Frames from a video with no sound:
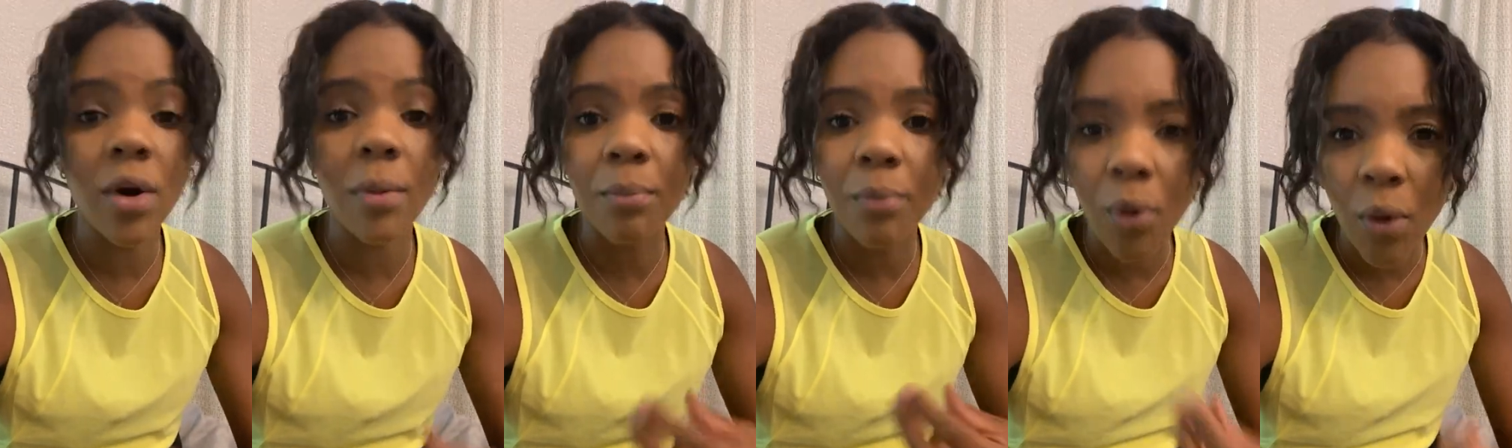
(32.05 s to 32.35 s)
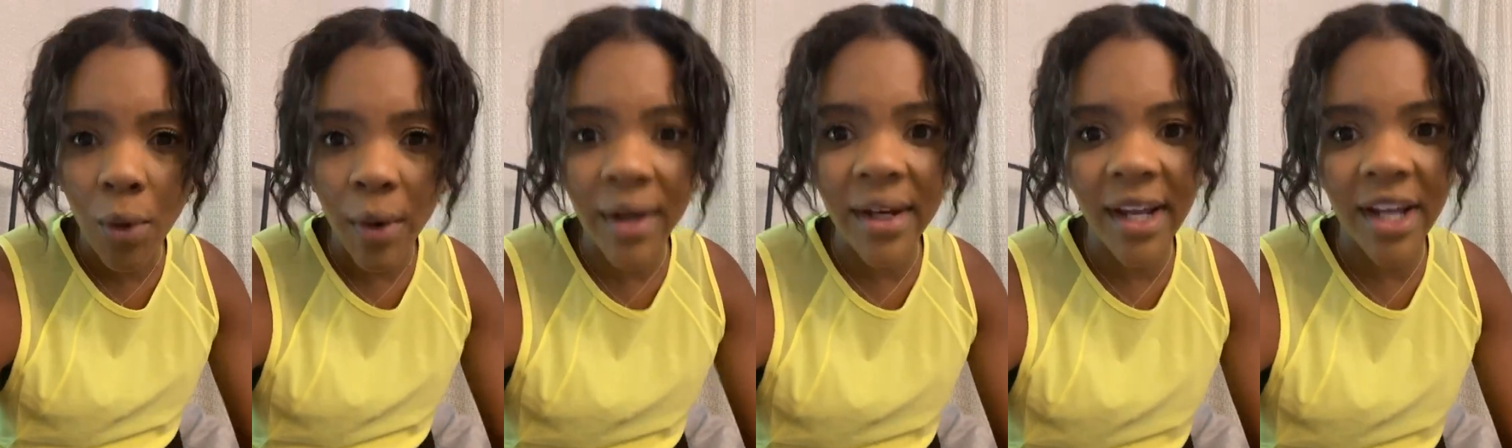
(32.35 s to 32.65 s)

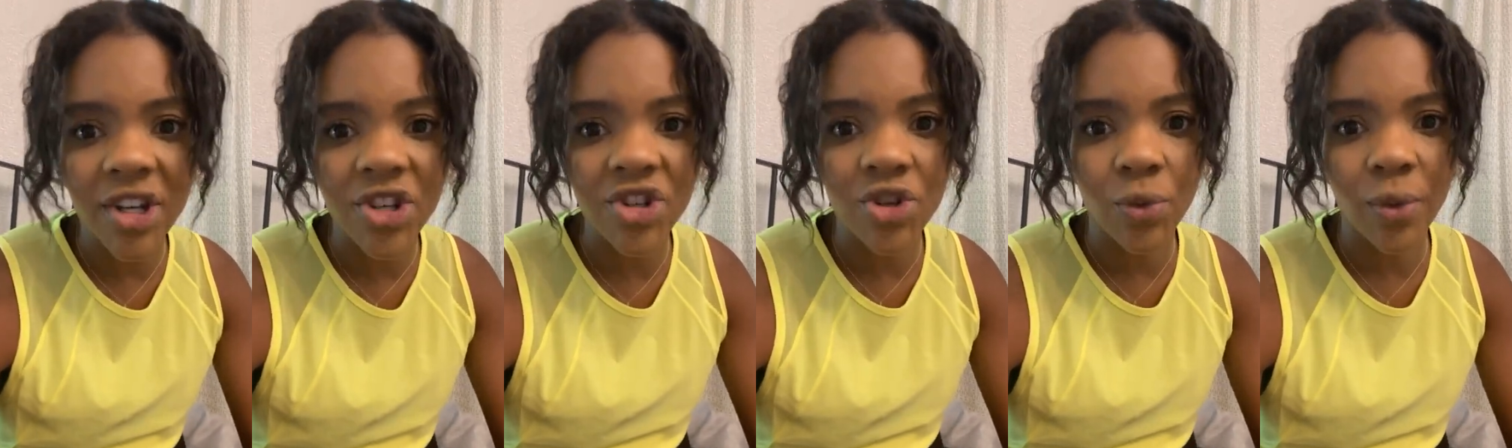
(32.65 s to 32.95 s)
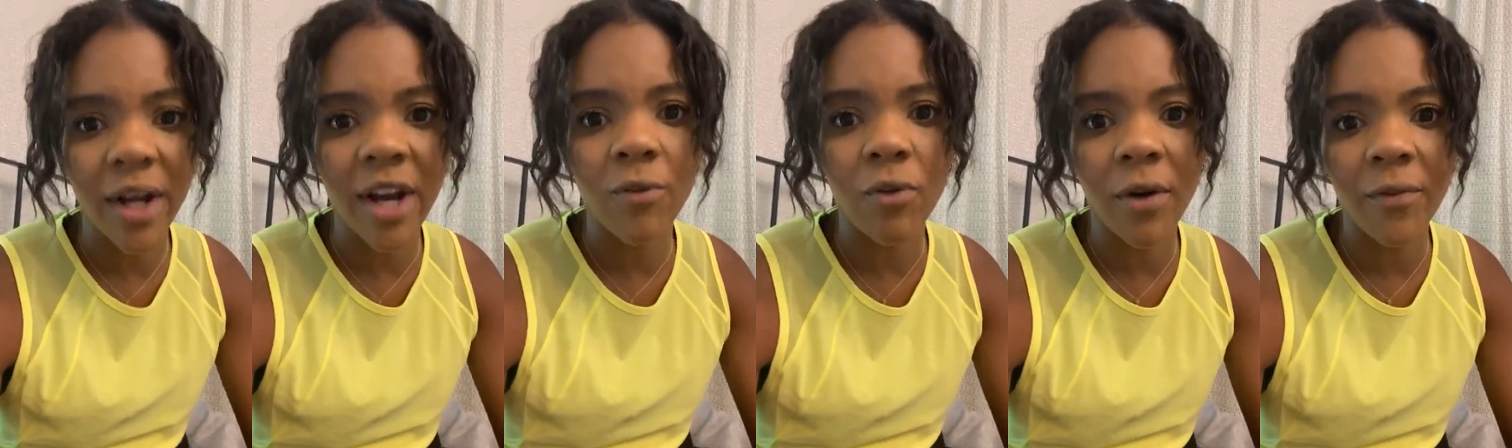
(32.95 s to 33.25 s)
abhorrent
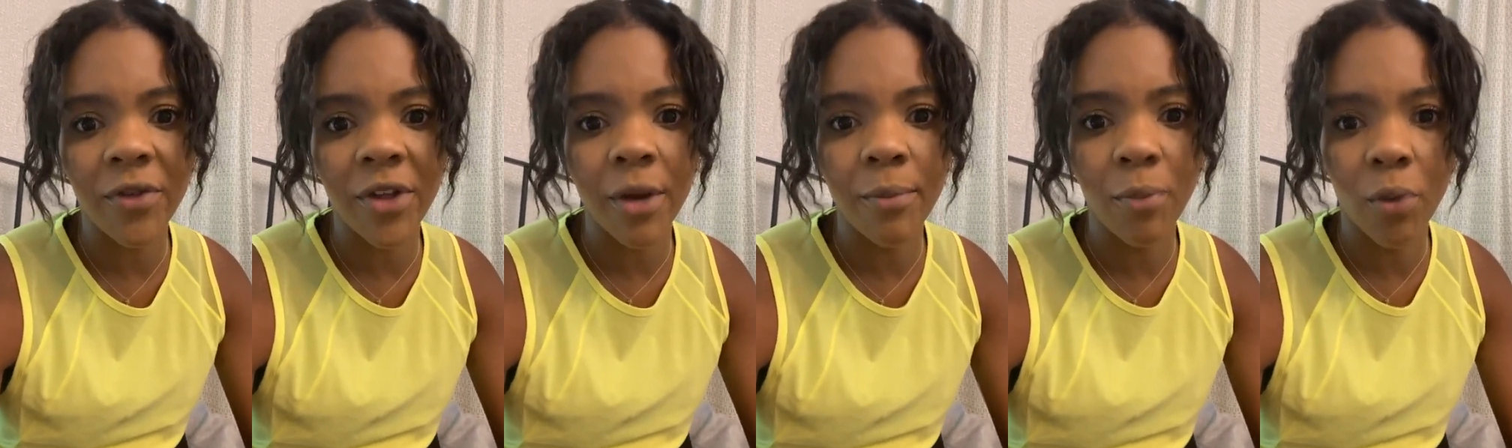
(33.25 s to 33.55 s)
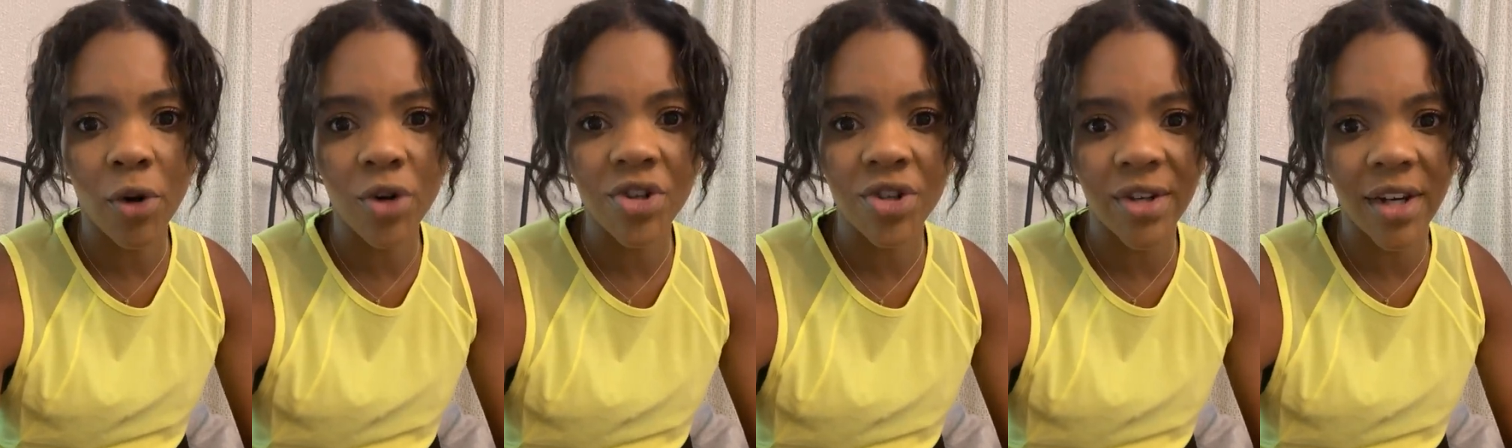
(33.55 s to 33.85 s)
history of what the
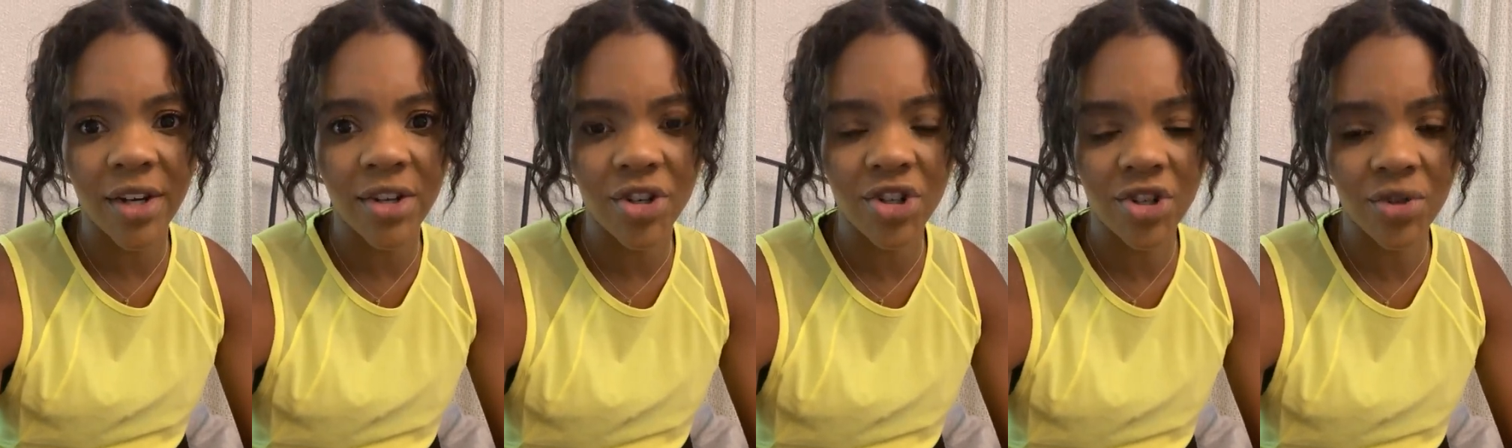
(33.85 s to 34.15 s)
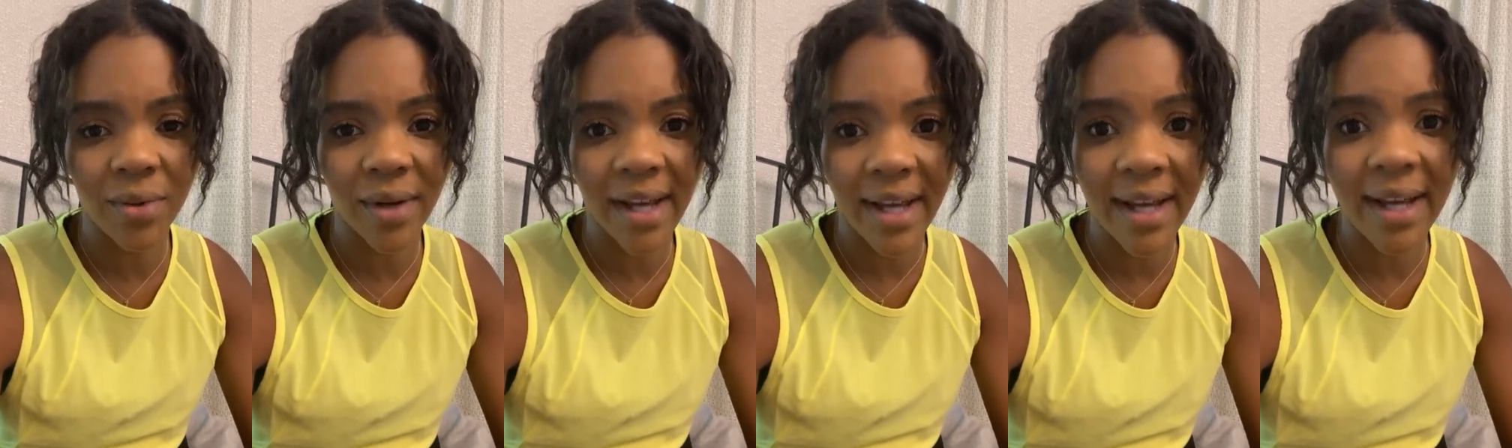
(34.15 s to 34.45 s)
abortion
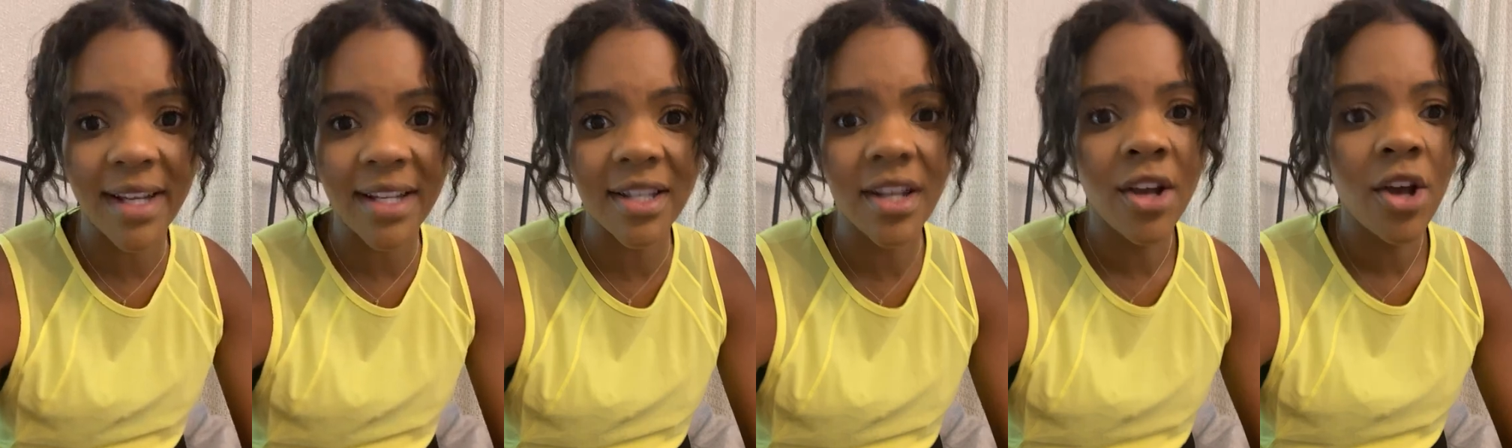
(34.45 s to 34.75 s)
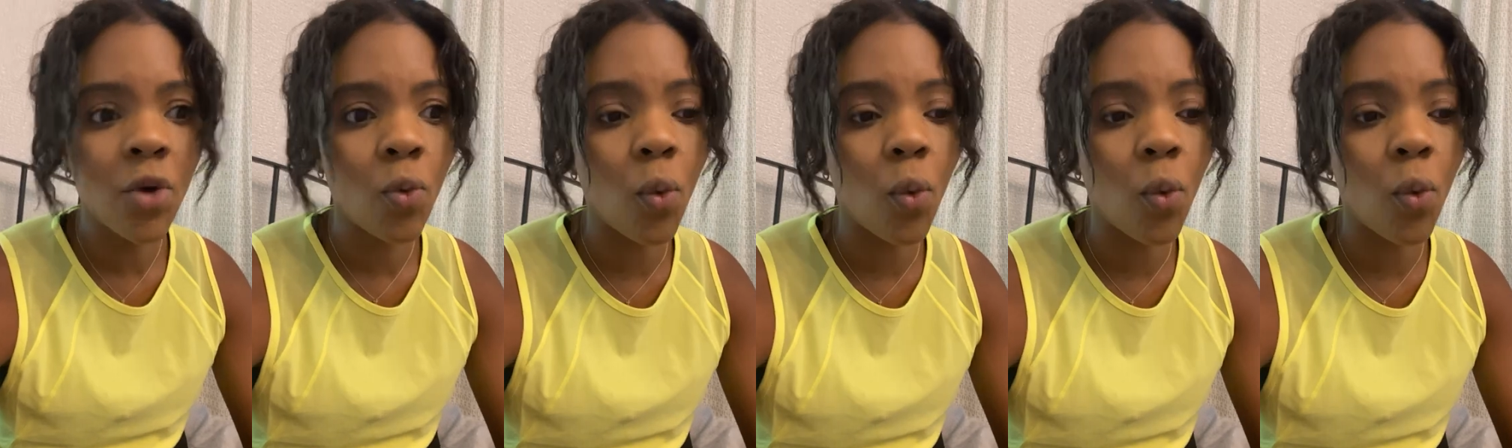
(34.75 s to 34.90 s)
industry is,